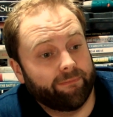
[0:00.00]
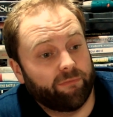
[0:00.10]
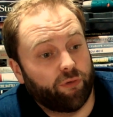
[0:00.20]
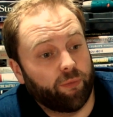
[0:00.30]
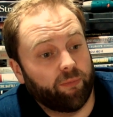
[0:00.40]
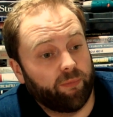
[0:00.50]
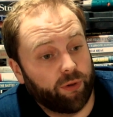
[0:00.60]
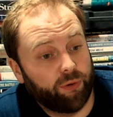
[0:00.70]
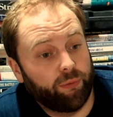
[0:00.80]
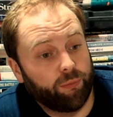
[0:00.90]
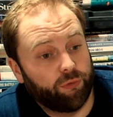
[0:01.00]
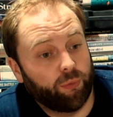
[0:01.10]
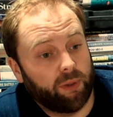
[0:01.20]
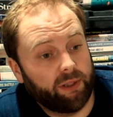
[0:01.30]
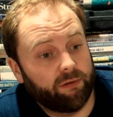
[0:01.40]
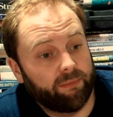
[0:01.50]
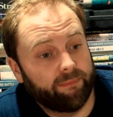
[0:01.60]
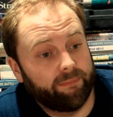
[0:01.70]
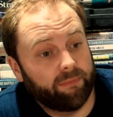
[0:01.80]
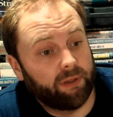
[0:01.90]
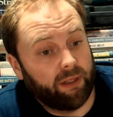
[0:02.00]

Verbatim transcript: from blue to white than